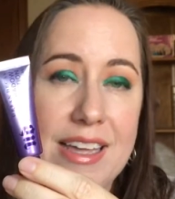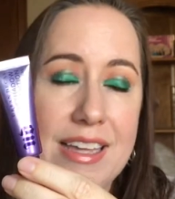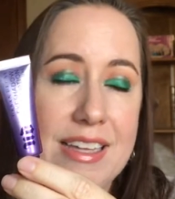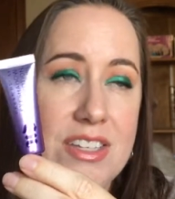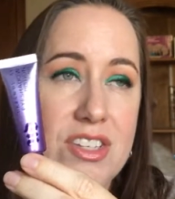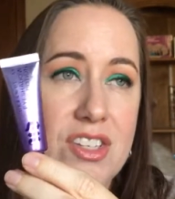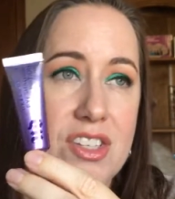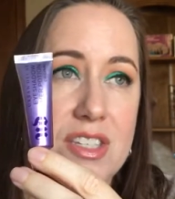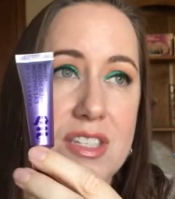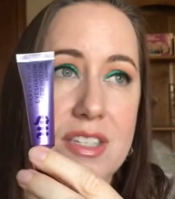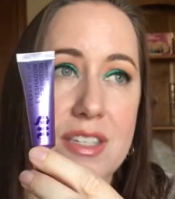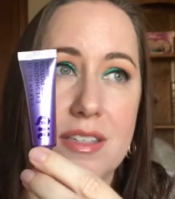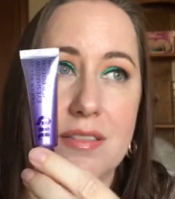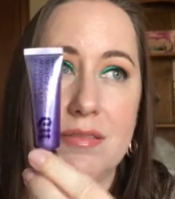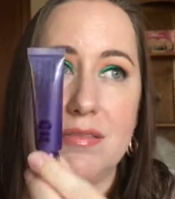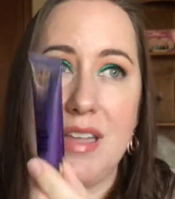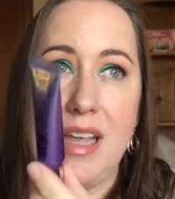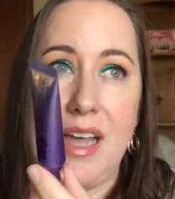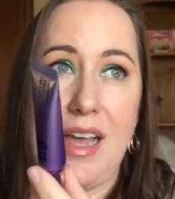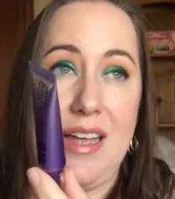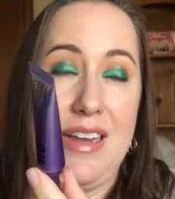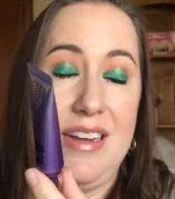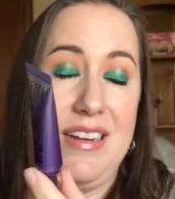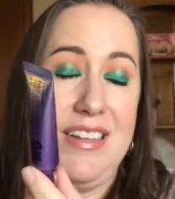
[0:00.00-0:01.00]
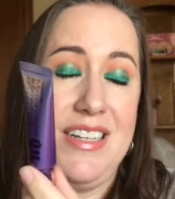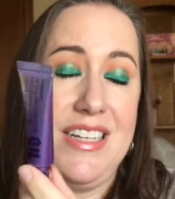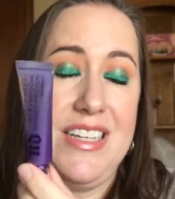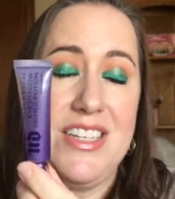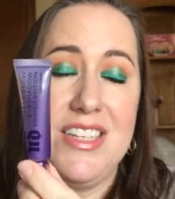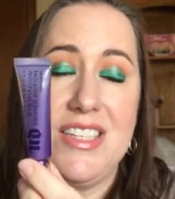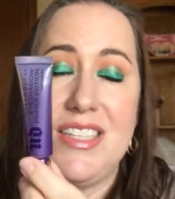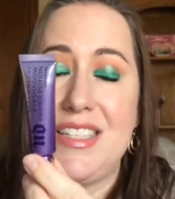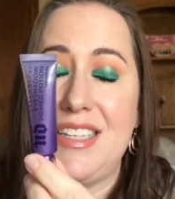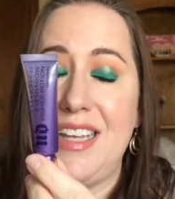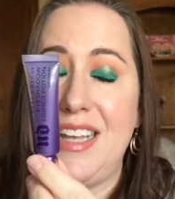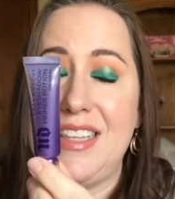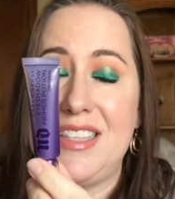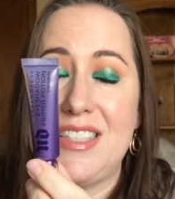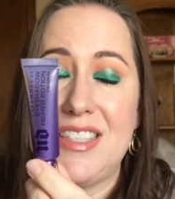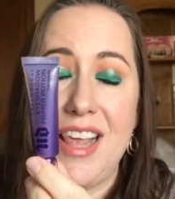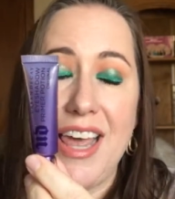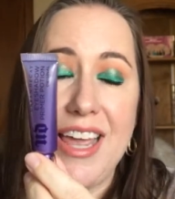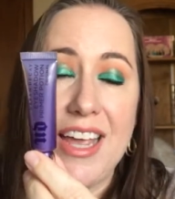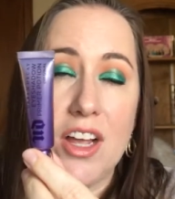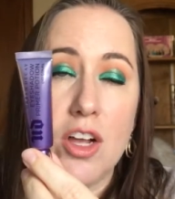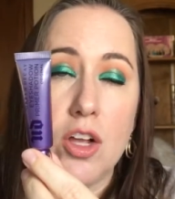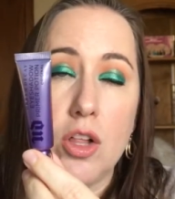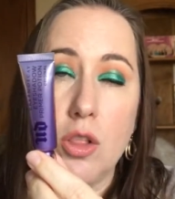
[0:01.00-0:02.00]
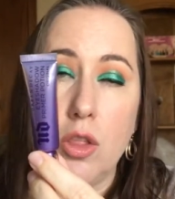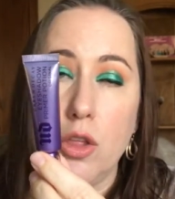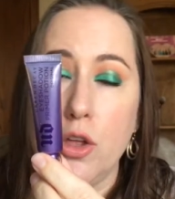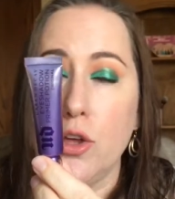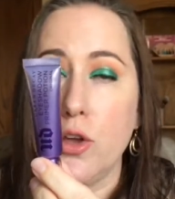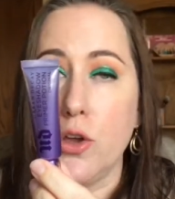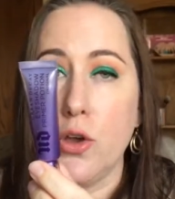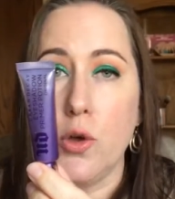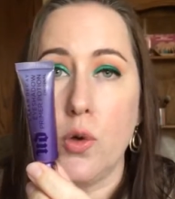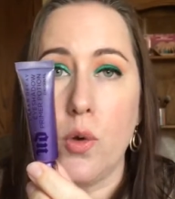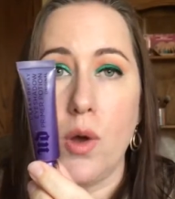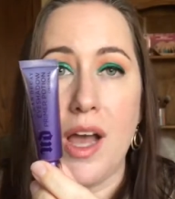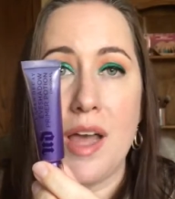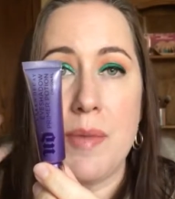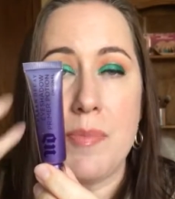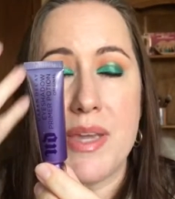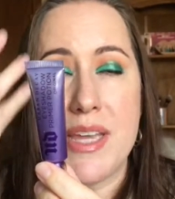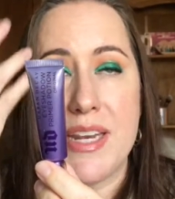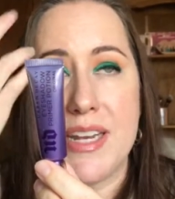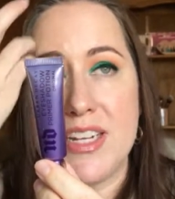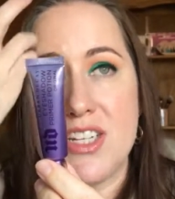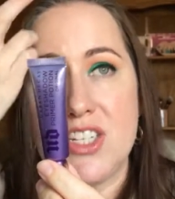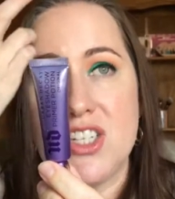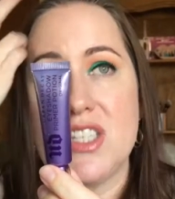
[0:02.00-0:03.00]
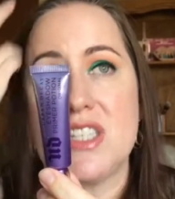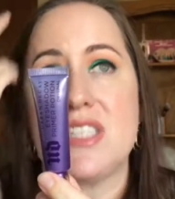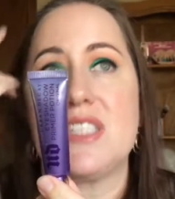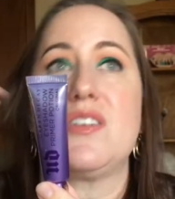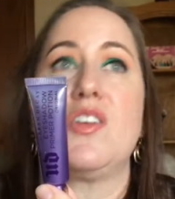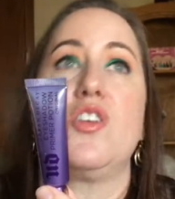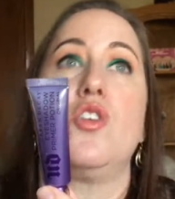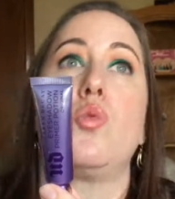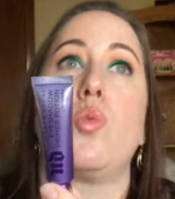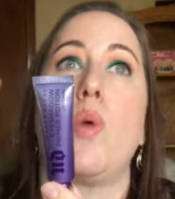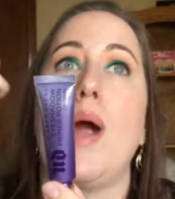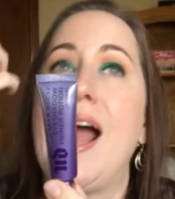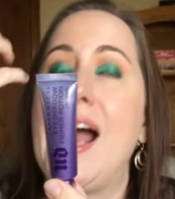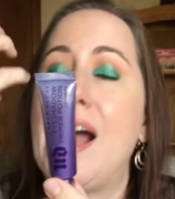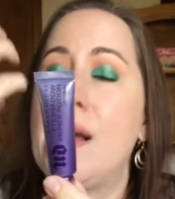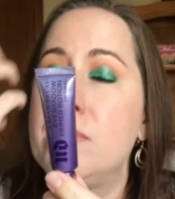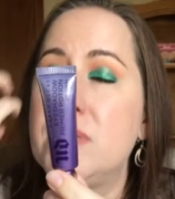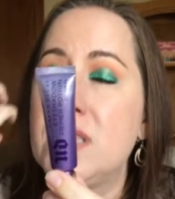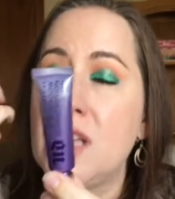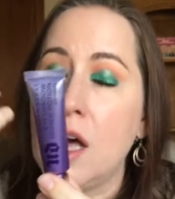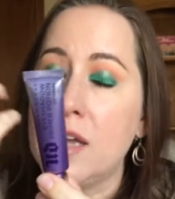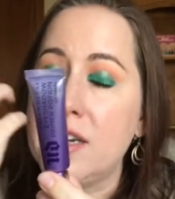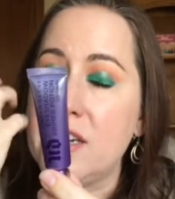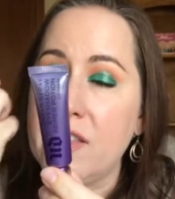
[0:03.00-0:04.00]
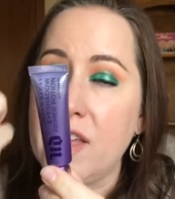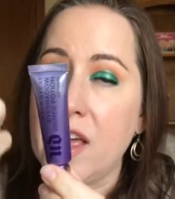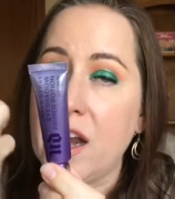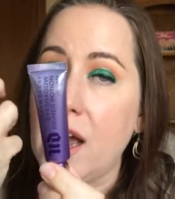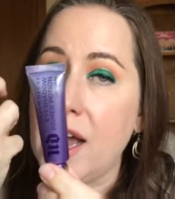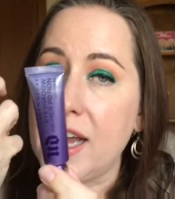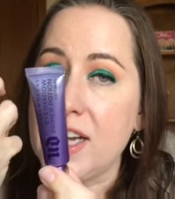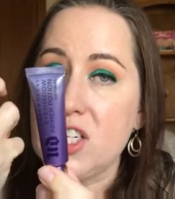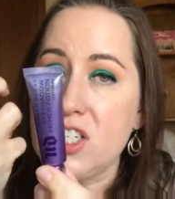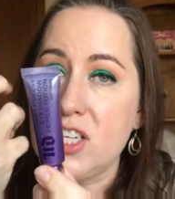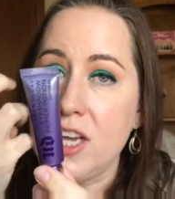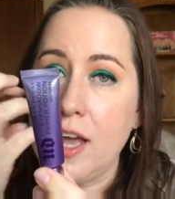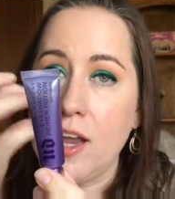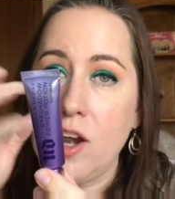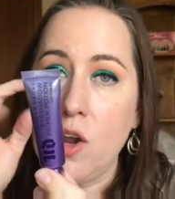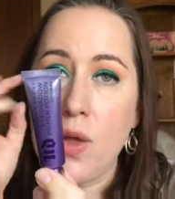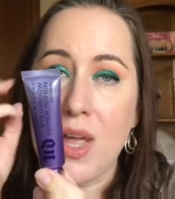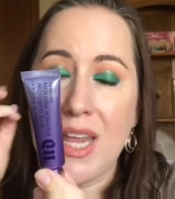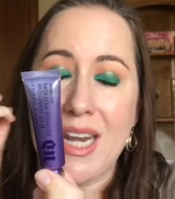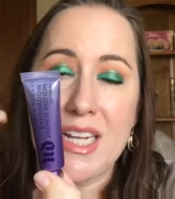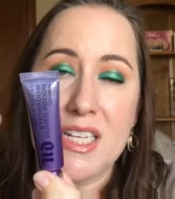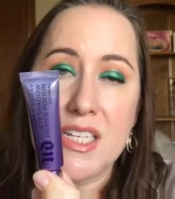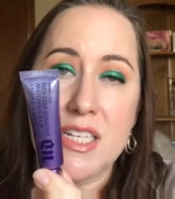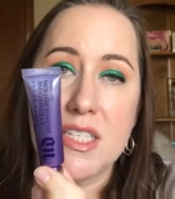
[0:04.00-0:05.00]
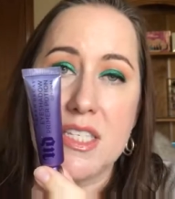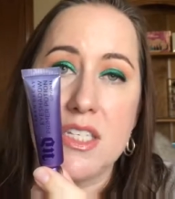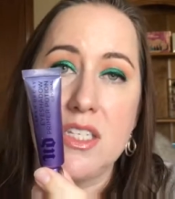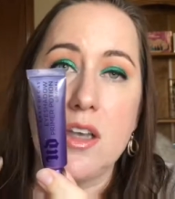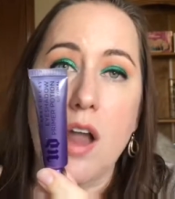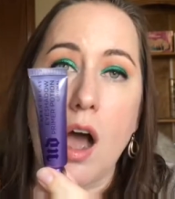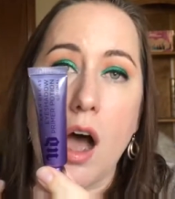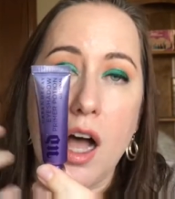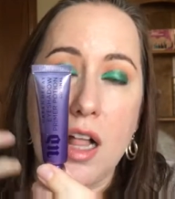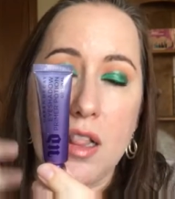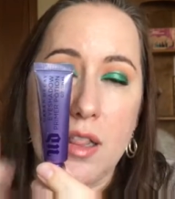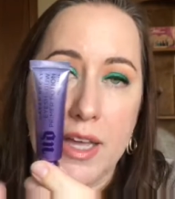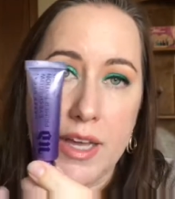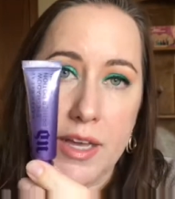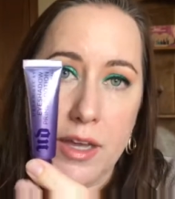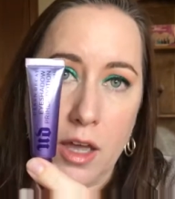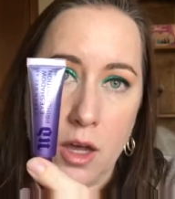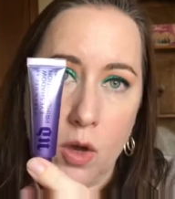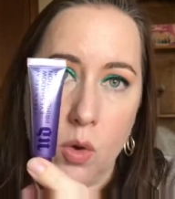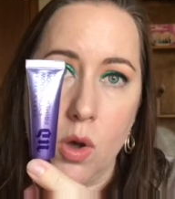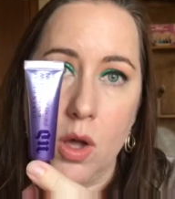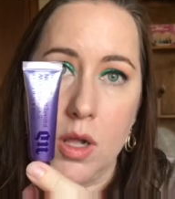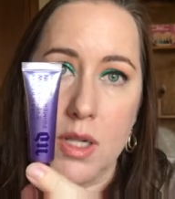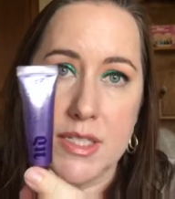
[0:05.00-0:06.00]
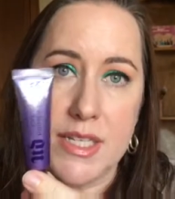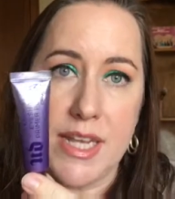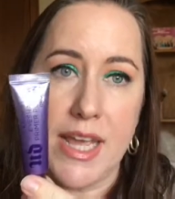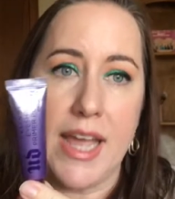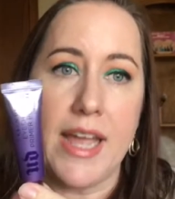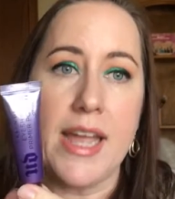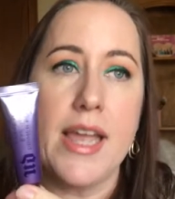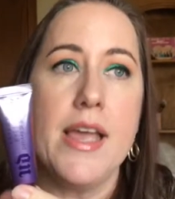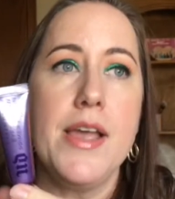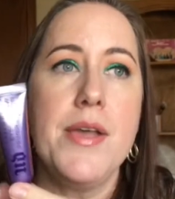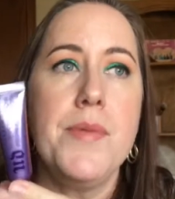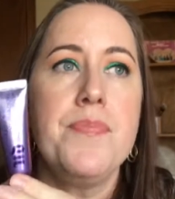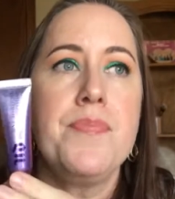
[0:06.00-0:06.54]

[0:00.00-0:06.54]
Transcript: It just, I don't, it just, it's like glue. I mean, it just grabs onto that eyeshadow and it does not let go all day.